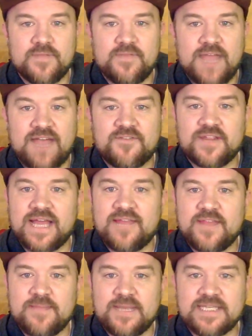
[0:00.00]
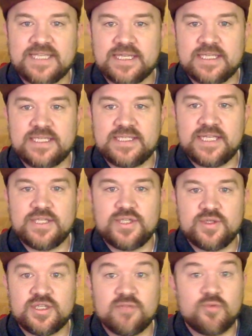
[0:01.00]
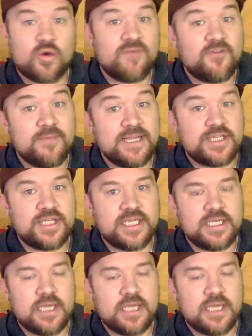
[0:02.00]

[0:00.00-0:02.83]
after that, they basically send you some more information